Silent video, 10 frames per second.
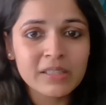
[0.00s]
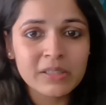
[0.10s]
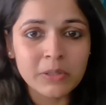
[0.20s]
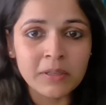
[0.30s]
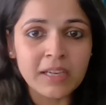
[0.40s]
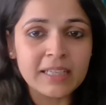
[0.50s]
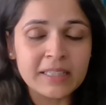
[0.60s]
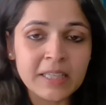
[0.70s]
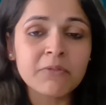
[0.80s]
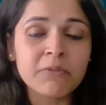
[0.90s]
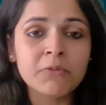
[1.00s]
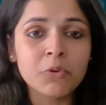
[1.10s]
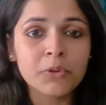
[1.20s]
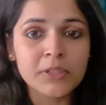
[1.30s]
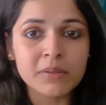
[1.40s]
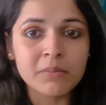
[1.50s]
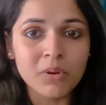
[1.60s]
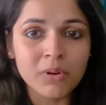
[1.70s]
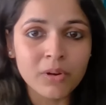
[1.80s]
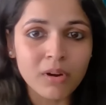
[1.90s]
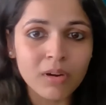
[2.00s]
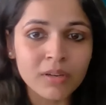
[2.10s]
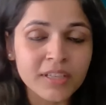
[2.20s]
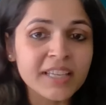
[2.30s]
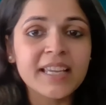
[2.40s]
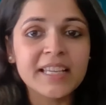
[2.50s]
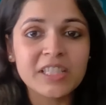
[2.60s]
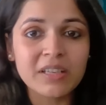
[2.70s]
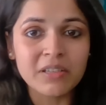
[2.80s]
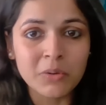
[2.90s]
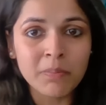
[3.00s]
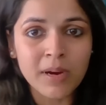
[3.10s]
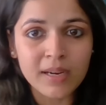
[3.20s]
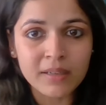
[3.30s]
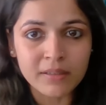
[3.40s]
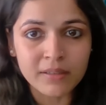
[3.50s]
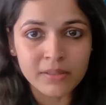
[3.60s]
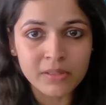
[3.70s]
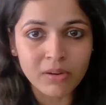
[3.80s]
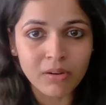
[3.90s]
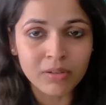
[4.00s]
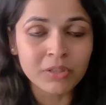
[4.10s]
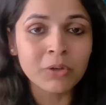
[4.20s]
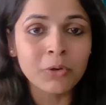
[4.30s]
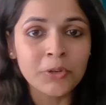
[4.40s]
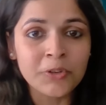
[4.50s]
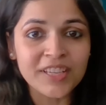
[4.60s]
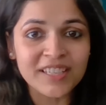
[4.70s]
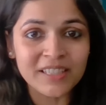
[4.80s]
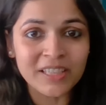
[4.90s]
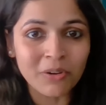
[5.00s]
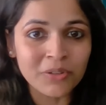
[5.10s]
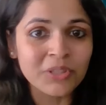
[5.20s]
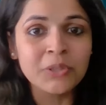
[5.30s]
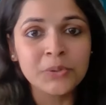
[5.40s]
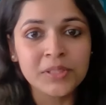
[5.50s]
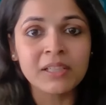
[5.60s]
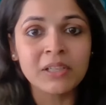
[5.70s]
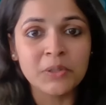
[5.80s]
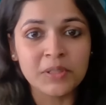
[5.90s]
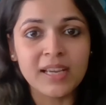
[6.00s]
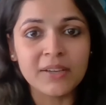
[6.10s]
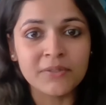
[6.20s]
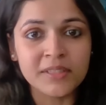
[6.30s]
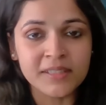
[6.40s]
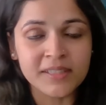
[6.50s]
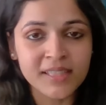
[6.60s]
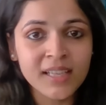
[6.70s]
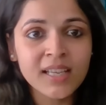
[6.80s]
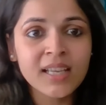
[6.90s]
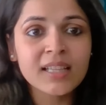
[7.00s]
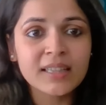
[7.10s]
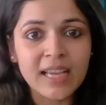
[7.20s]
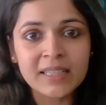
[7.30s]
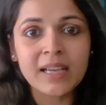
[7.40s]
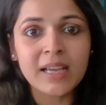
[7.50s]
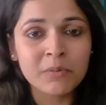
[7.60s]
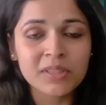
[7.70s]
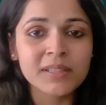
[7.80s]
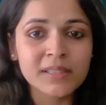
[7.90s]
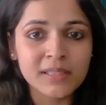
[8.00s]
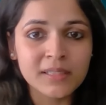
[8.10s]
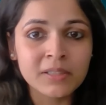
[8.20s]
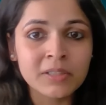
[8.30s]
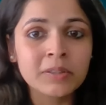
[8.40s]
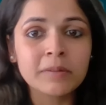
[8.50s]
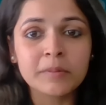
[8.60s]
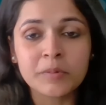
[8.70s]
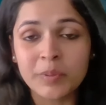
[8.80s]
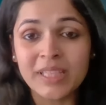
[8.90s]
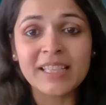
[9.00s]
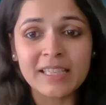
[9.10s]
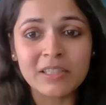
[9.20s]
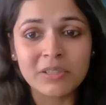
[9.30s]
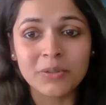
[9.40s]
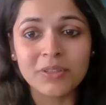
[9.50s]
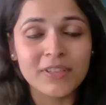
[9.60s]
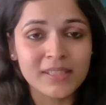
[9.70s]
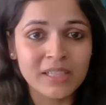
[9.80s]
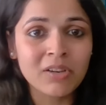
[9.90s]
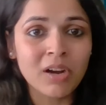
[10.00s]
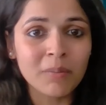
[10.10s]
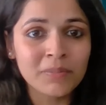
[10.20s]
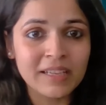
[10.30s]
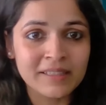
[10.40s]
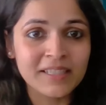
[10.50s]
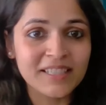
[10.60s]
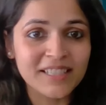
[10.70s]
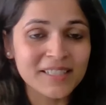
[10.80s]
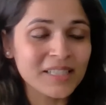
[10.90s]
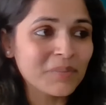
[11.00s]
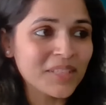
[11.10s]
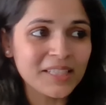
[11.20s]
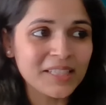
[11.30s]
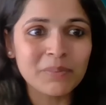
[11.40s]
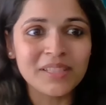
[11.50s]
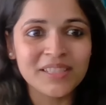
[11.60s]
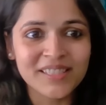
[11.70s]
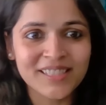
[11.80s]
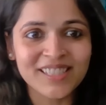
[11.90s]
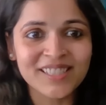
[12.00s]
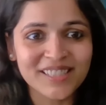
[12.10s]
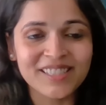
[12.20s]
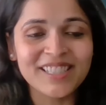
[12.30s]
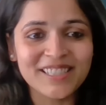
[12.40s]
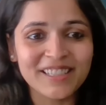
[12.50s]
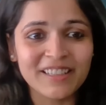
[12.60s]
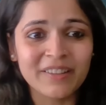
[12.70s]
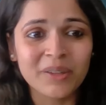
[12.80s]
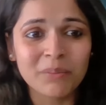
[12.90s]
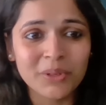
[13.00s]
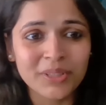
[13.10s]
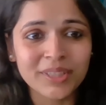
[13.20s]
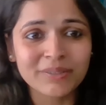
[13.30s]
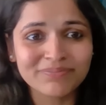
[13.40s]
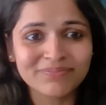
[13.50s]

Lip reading: So I think if we focus more on engaging new partners, on co-creating, on using local evidence, that I would consider to be key to addressing complexity and something that's been discussed in detail in the book.